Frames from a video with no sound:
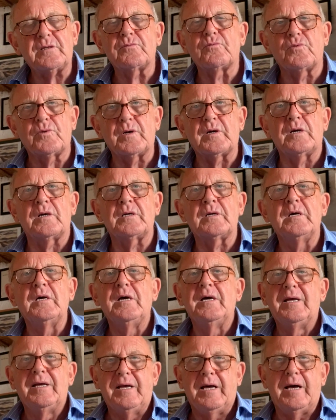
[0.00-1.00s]
the world
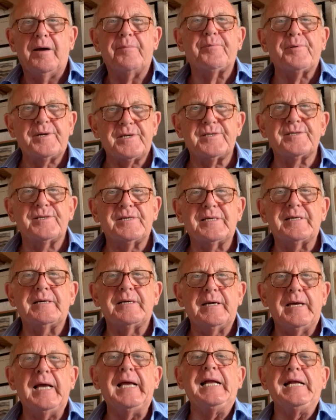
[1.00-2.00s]
a present
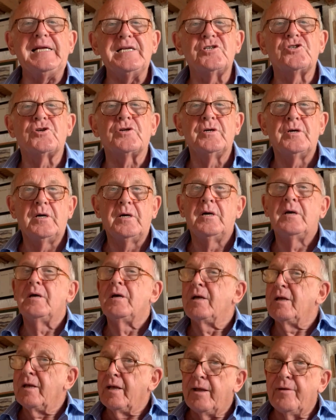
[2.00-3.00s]
age,
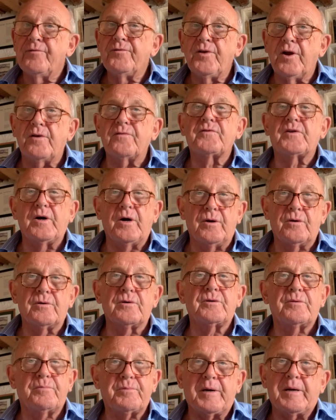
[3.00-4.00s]
if not of
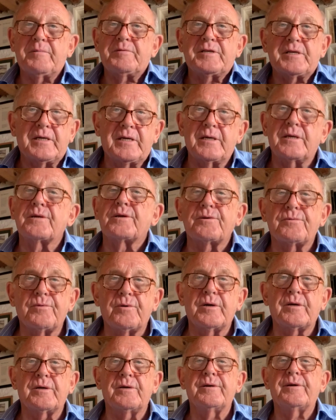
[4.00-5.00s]
gold, perhaps a gilded
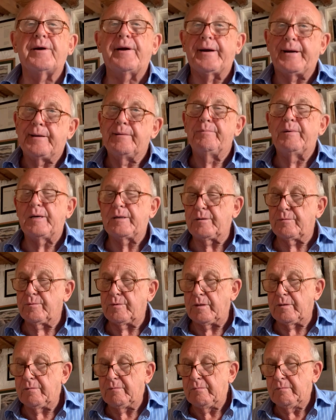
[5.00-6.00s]
one or a better
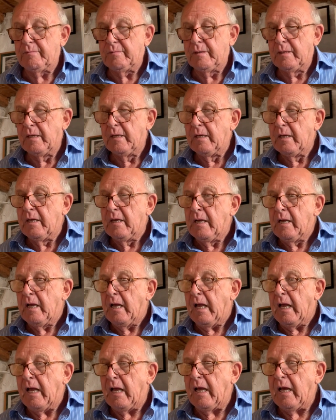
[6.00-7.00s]
one.
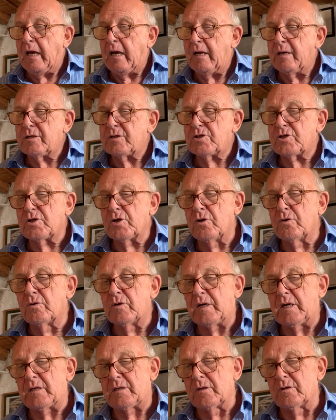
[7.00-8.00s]
So
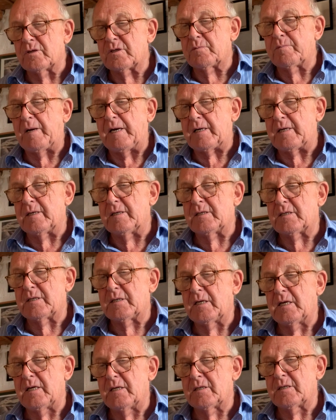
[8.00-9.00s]
it looks back and
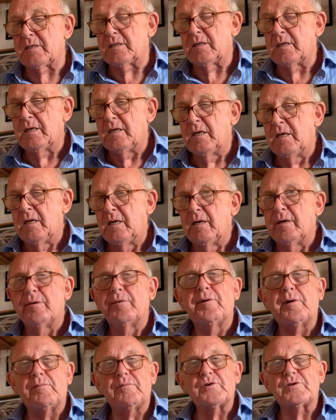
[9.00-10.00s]
says
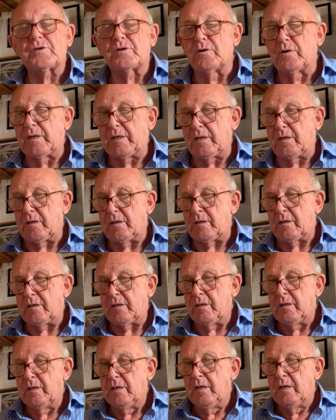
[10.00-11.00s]
what was going on.
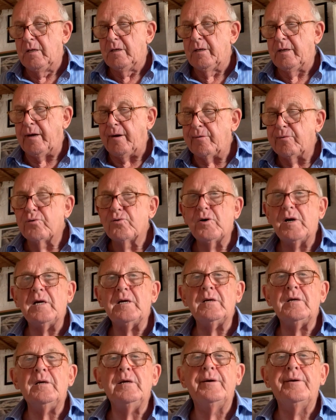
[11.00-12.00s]
Now,
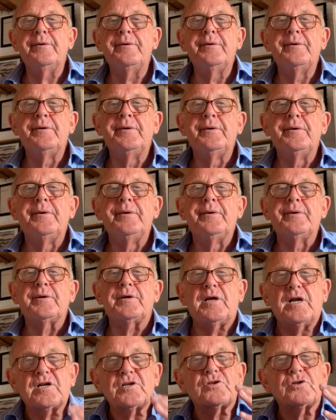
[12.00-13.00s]
when
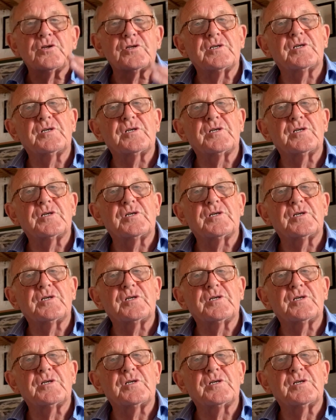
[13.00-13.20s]
cultures